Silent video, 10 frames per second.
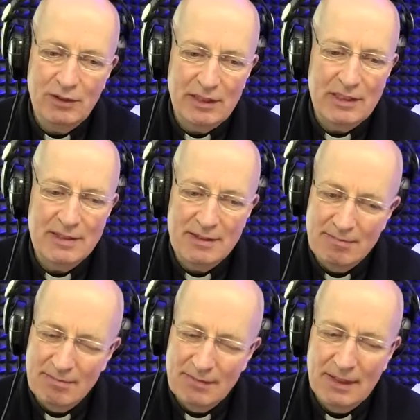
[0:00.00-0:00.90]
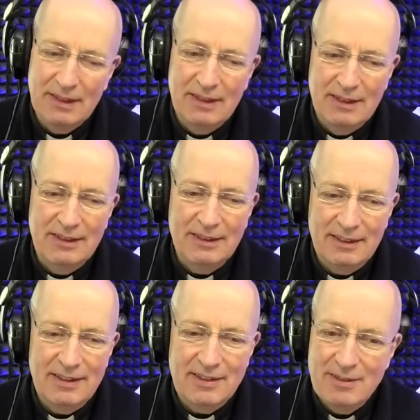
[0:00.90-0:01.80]
these
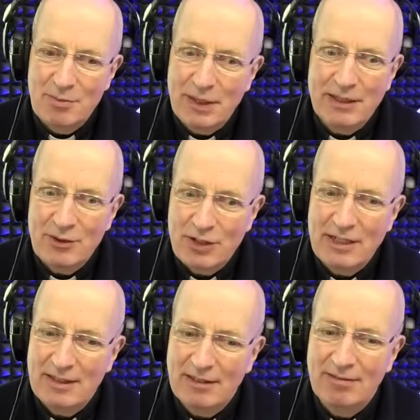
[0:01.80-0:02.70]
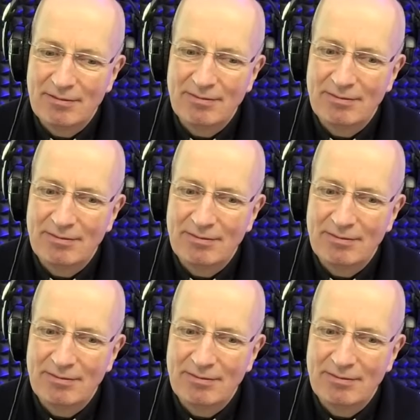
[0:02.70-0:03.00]
penetrating